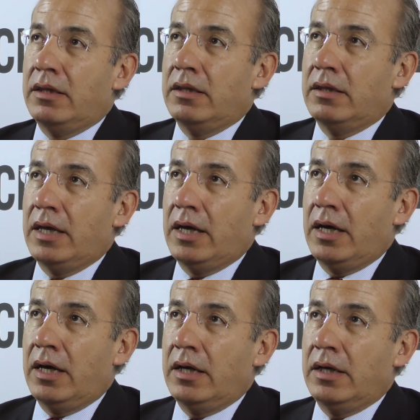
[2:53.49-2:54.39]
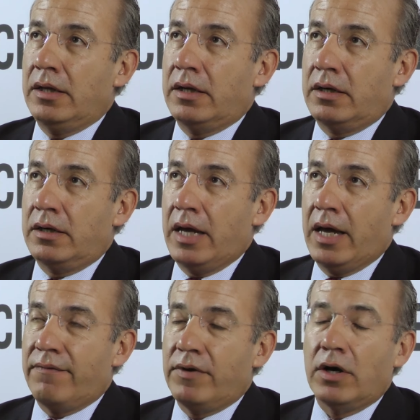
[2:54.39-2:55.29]
they
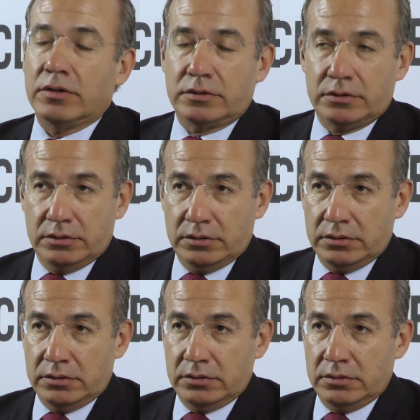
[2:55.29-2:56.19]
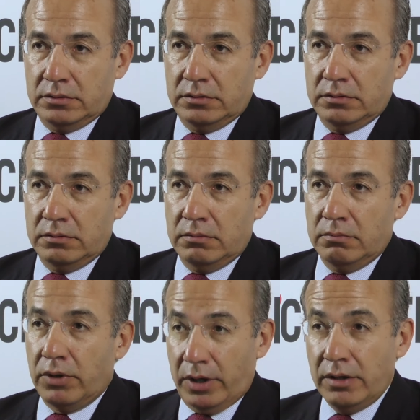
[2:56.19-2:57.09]
have not
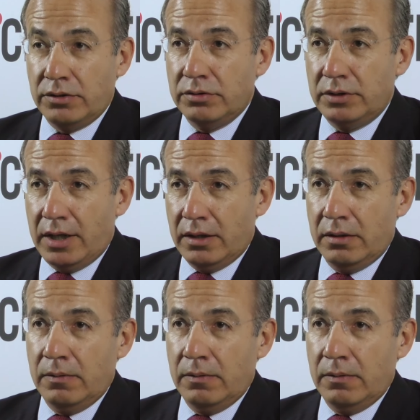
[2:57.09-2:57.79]
money to do that,